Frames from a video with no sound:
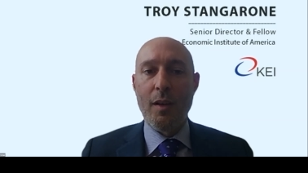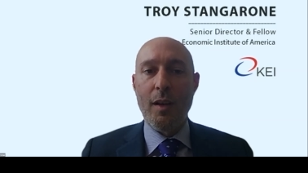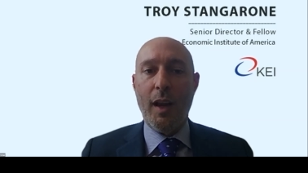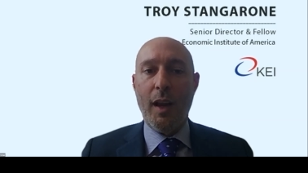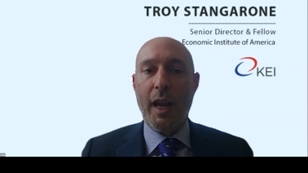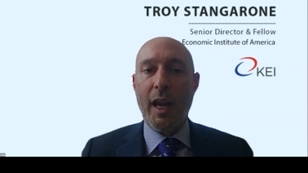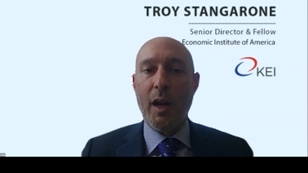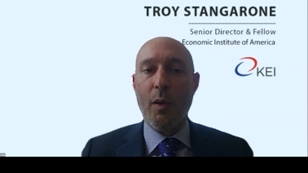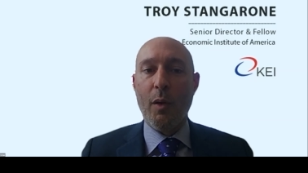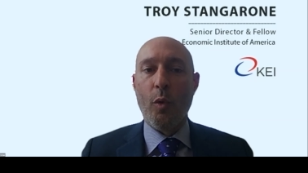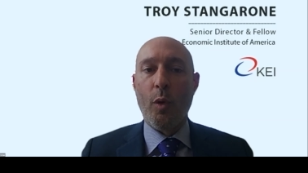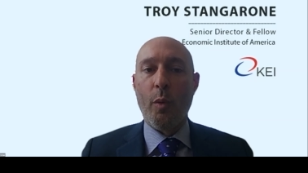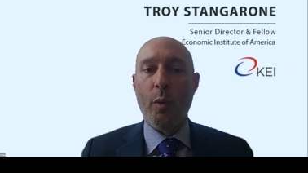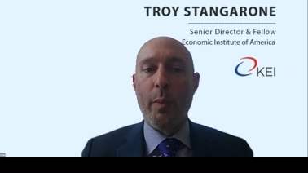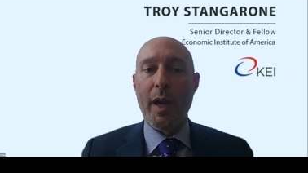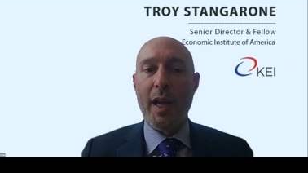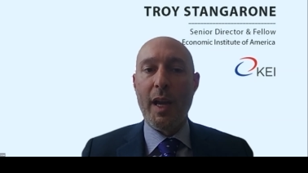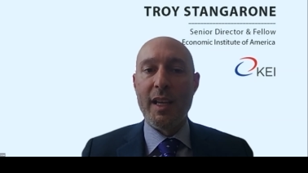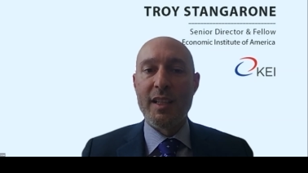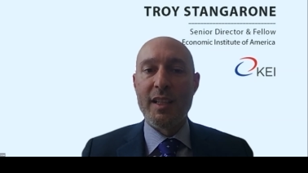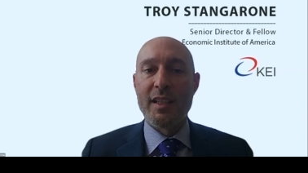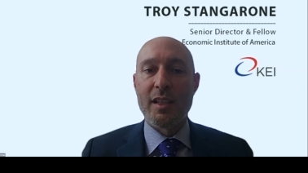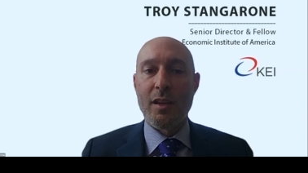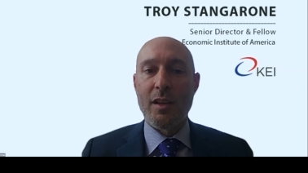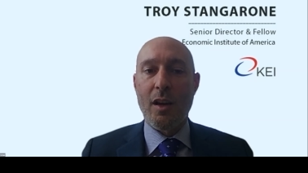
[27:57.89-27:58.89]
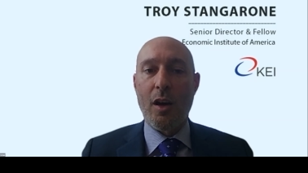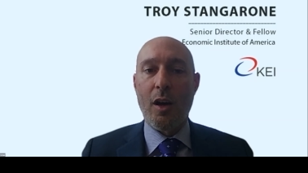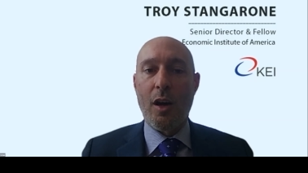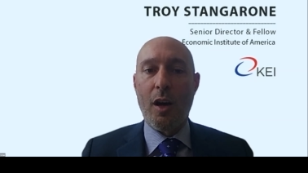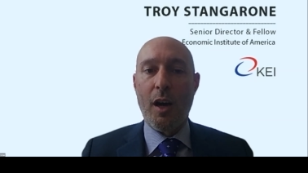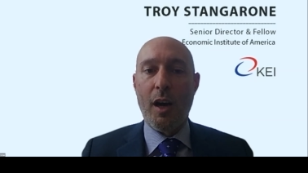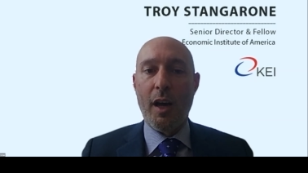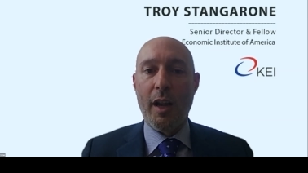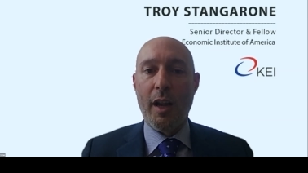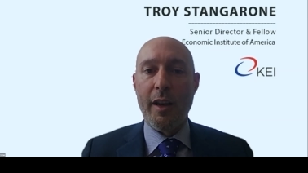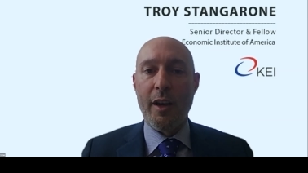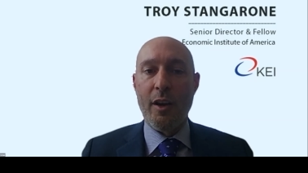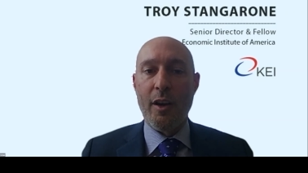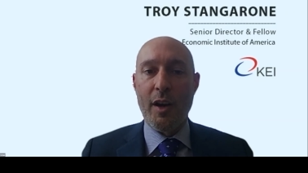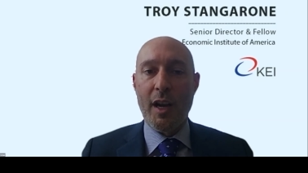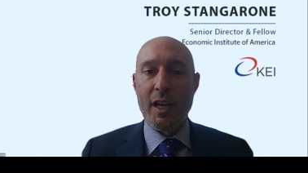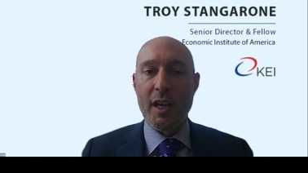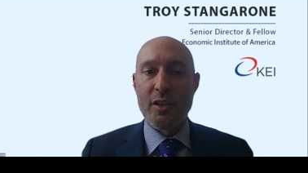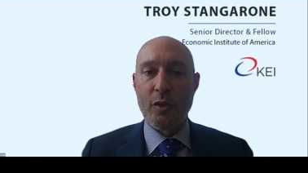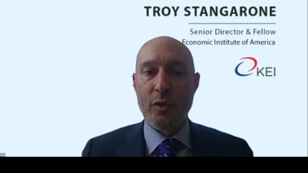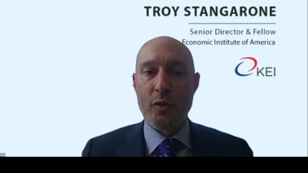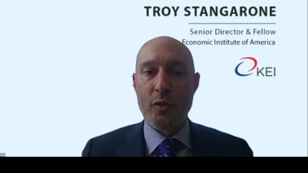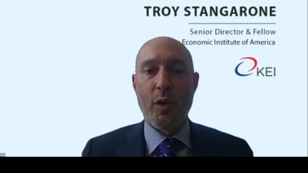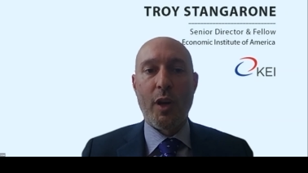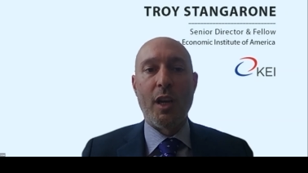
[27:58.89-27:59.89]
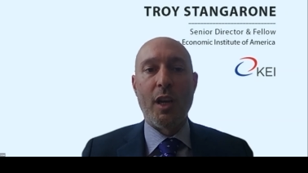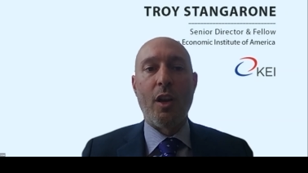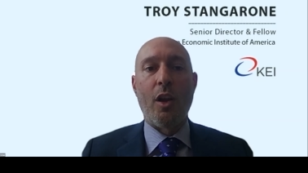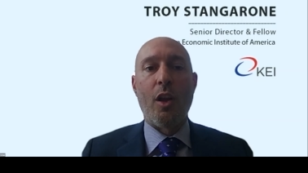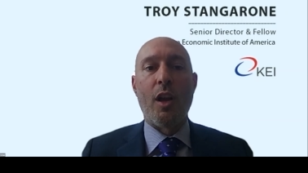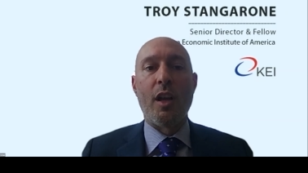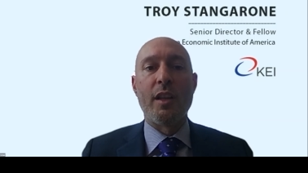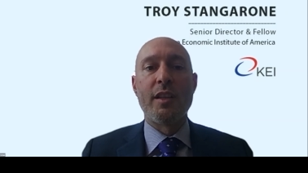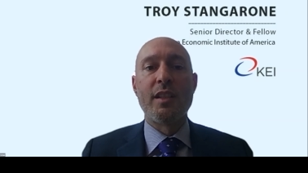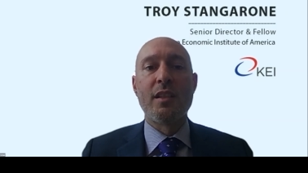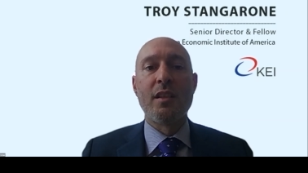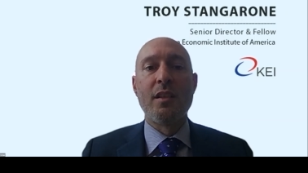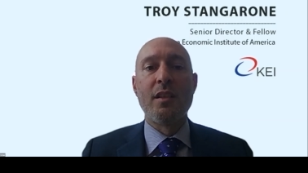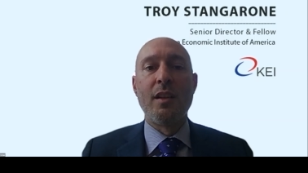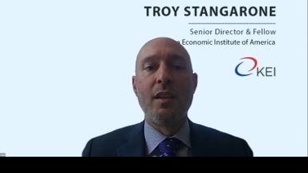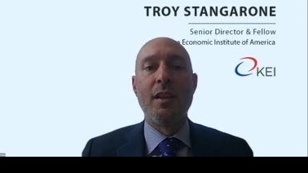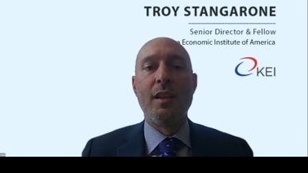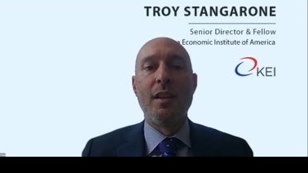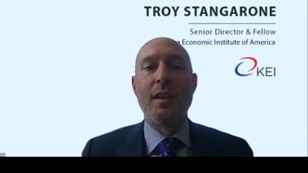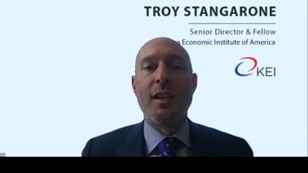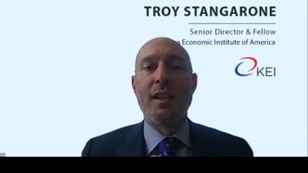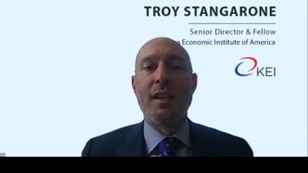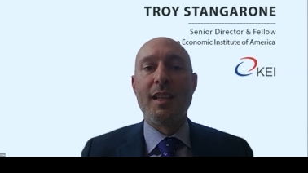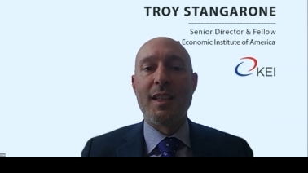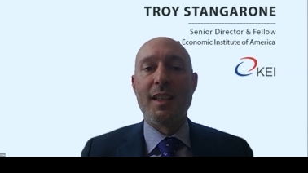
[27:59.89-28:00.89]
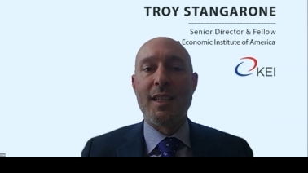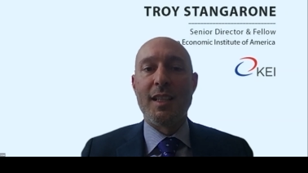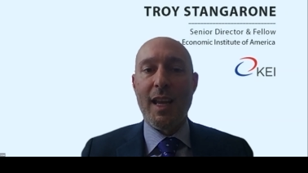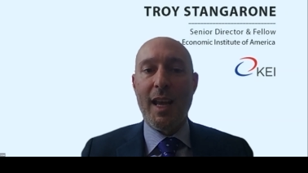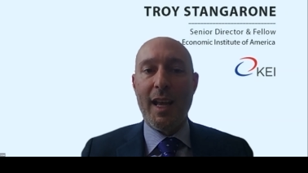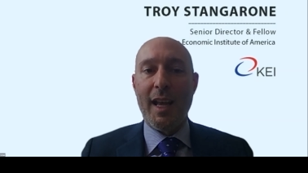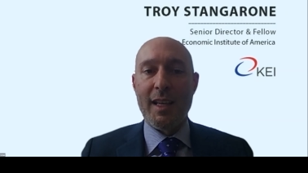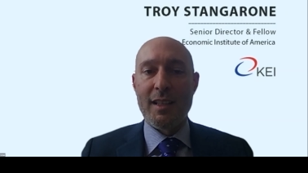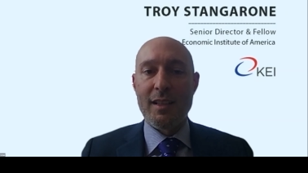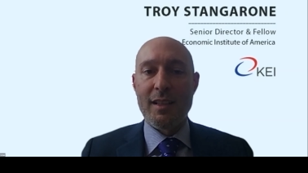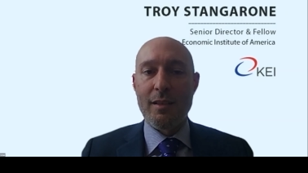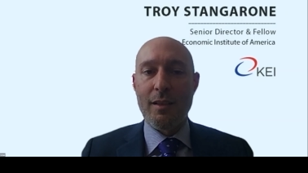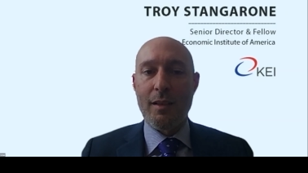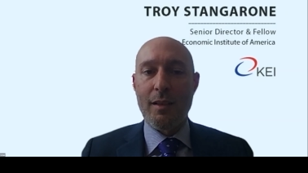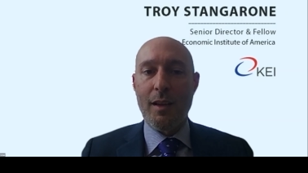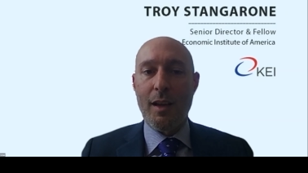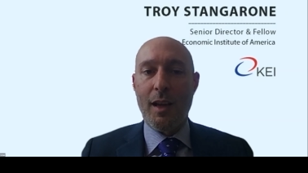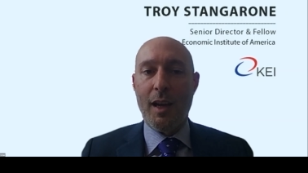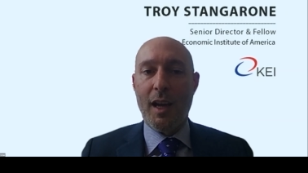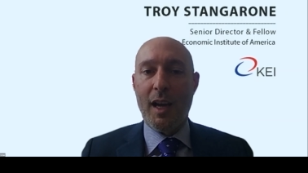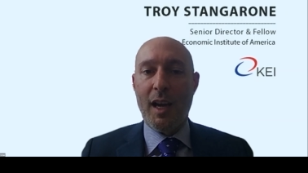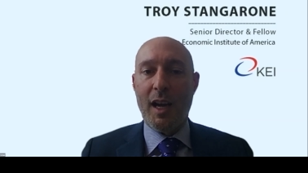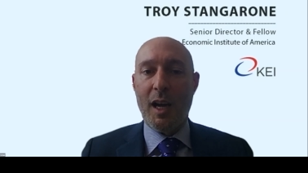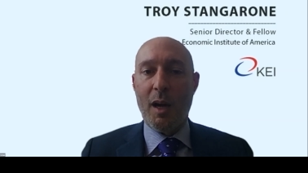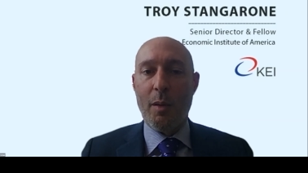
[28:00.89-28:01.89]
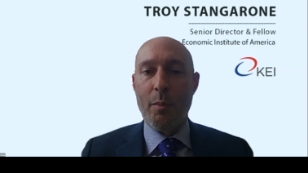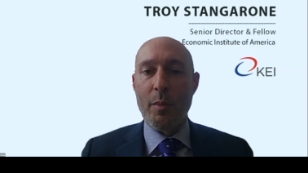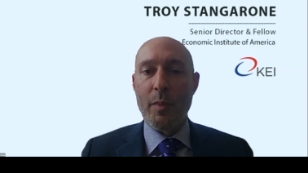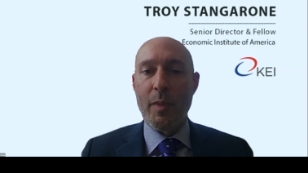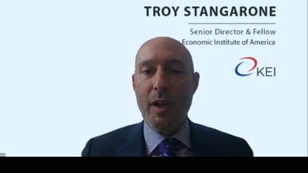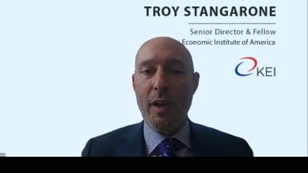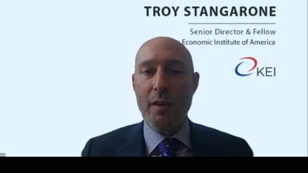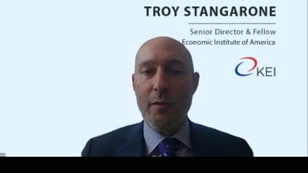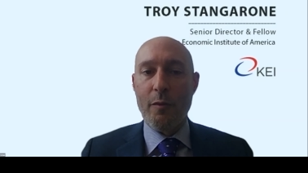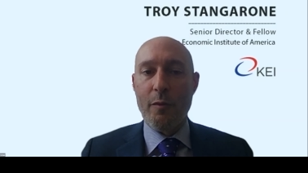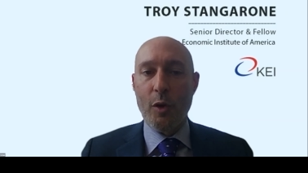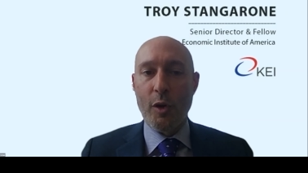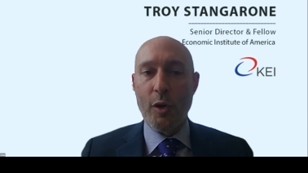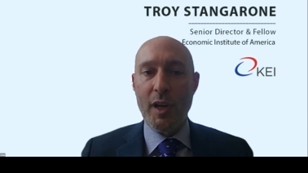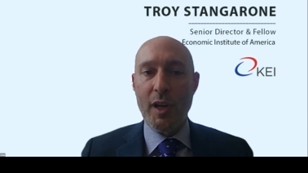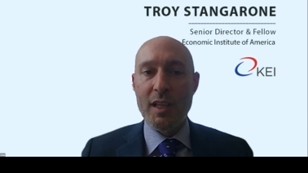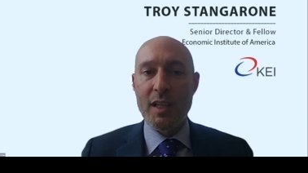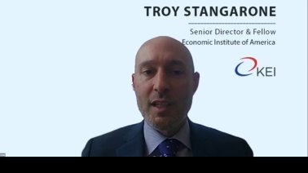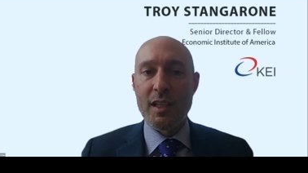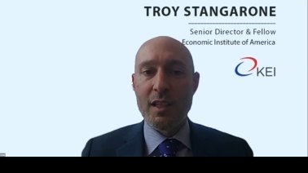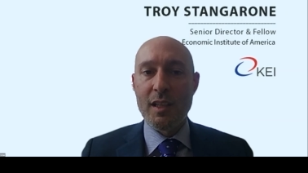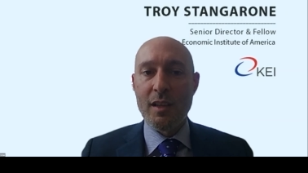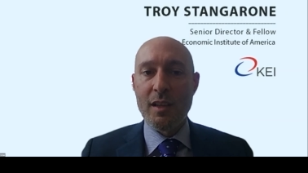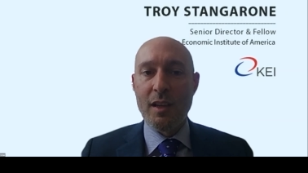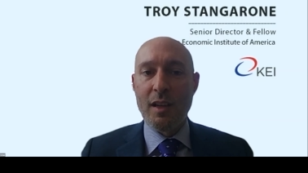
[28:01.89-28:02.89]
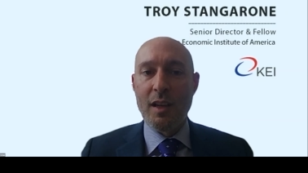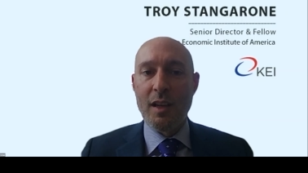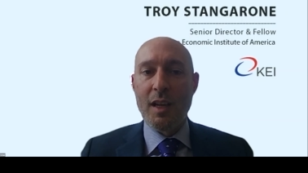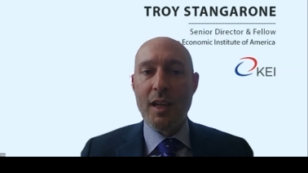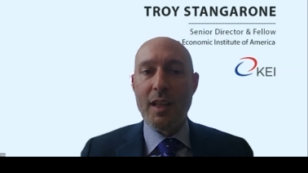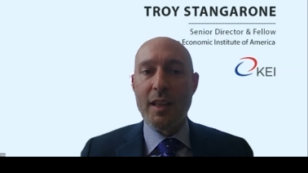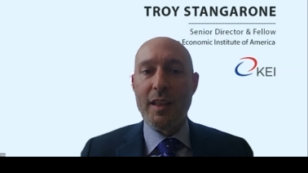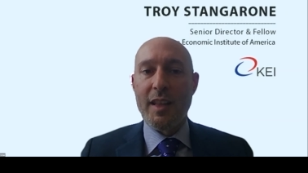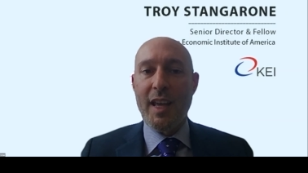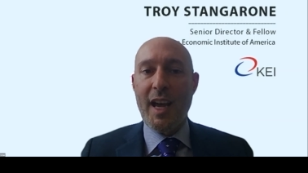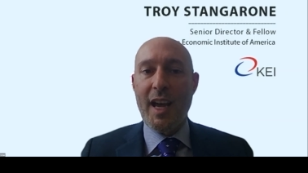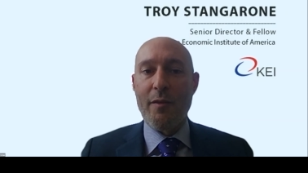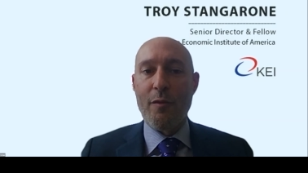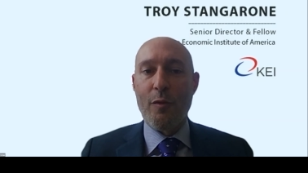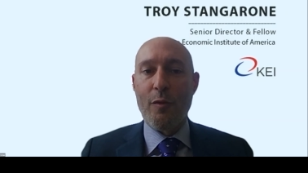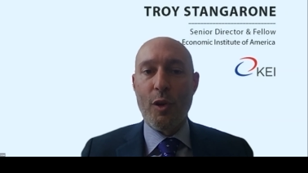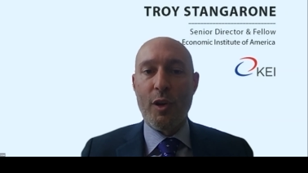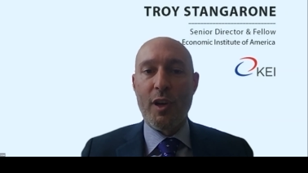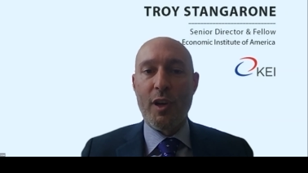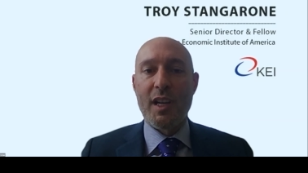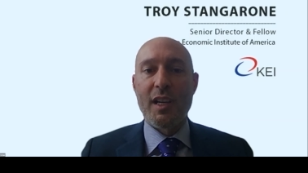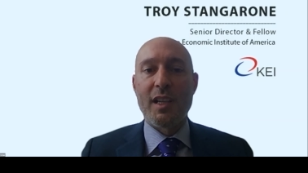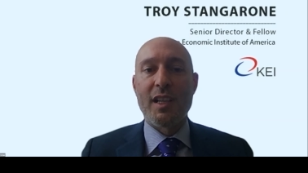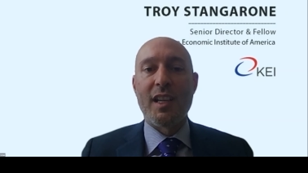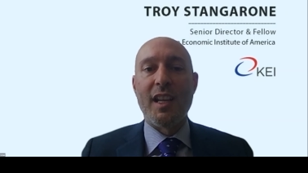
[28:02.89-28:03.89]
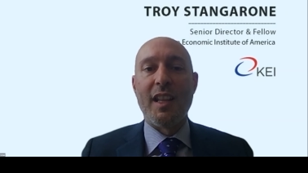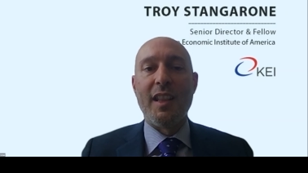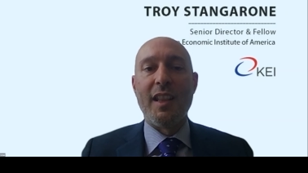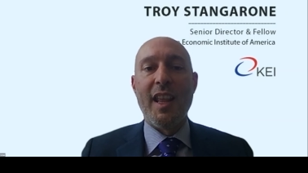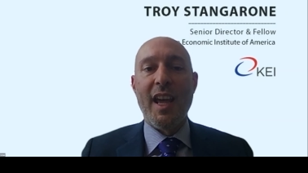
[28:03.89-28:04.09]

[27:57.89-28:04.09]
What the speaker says: It will, based on international trade laws, set a verdict. That verdict can